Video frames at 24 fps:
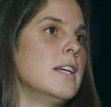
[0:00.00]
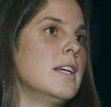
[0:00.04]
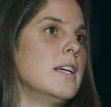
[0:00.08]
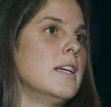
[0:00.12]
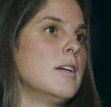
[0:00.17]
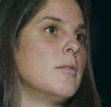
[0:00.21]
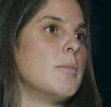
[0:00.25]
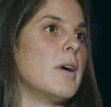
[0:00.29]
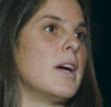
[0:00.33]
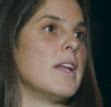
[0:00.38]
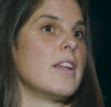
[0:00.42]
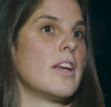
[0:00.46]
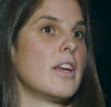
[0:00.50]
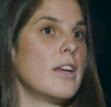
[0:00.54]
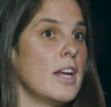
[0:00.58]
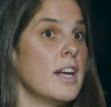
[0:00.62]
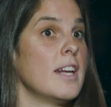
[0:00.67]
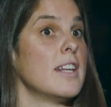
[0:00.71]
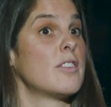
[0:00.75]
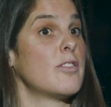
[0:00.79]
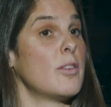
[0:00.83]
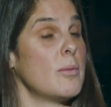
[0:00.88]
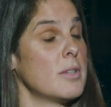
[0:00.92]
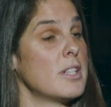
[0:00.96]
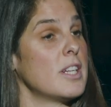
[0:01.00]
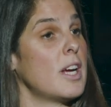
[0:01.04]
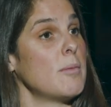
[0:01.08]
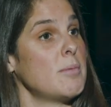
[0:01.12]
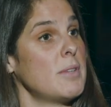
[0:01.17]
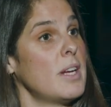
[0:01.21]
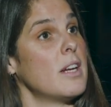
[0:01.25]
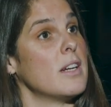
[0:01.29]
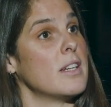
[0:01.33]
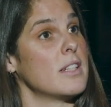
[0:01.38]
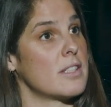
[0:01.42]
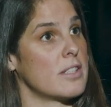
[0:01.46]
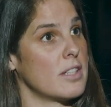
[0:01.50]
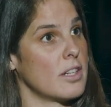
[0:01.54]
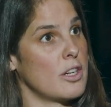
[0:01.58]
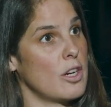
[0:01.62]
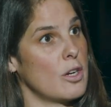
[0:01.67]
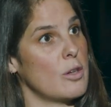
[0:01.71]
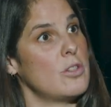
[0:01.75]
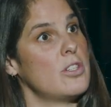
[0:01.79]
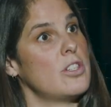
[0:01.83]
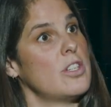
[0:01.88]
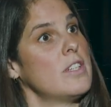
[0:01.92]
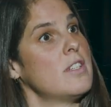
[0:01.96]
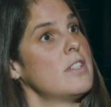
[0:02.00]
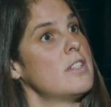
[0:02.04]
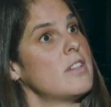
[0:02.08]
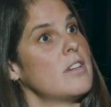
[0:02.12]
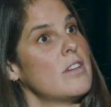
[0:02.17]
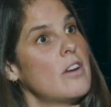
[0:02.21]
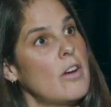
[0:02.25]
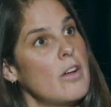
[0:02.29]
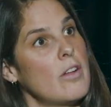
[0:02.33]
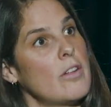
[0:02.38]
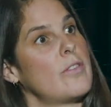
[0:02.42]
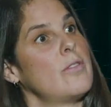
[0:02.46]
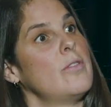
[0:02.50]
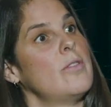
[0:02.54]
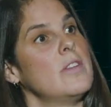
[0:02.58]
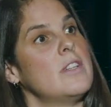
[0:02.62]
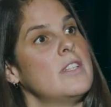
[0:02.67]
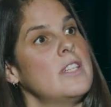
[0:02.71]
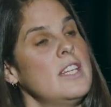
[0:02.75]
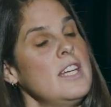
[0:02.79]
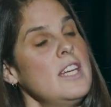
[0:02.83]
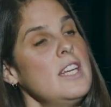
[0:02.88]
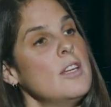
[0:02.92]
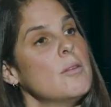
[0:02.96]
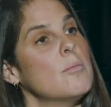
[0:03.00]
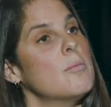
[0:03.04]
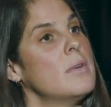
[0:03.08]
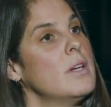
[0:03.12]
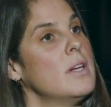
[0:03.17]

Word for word: by the, and it's from the top down, it's the coaches all through the team.